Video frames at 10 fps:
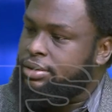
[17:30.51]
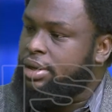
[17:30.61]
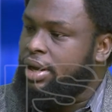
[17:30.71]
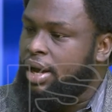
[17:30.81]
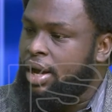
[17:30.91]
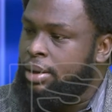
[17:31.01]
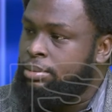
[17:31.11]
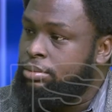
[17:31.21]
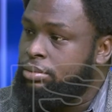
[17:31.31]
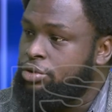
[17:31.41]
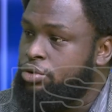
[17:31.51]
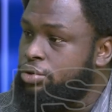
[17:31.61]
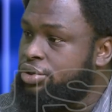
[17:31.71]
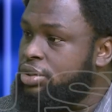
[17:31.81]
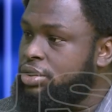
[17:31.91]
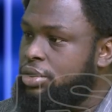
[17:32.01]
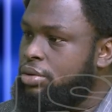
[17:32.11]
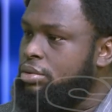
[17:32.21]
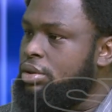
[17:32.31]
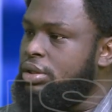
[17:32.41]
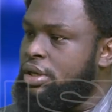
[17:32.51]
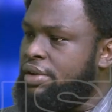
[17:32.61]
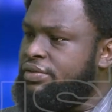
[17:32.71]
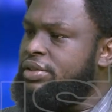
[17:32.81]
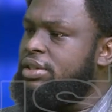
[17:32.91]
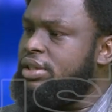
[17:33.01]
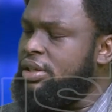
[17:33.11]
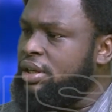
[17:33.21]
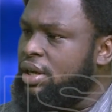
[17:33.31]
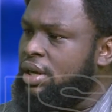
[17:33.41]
Jorginho, definitely.